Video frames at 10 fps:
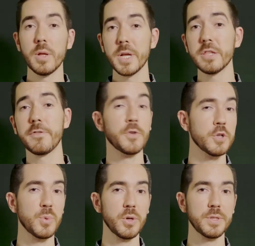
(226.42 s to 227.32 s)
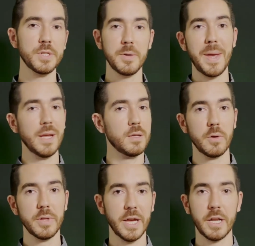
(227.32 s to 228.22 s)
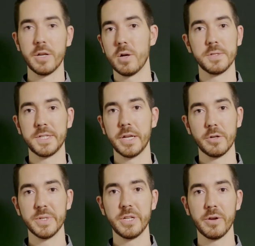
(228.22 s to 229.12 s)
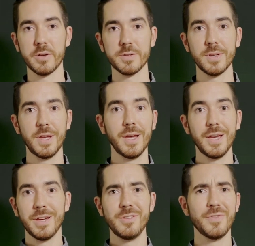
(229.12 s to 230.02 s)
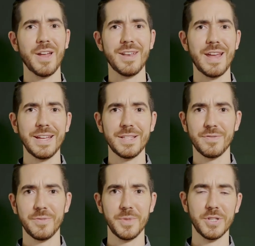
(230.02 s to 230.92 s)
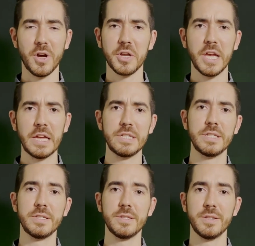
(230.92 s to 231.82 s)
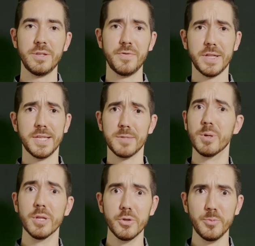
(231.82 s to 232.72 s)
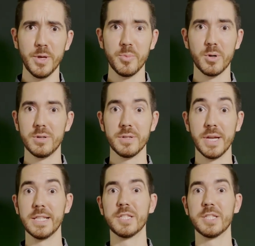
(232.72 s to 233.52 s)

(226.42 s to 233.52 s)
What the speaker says: not the first person to make clothing out of non-standard materials. You've got knights from the Dark Ages, you've got these balloon people, and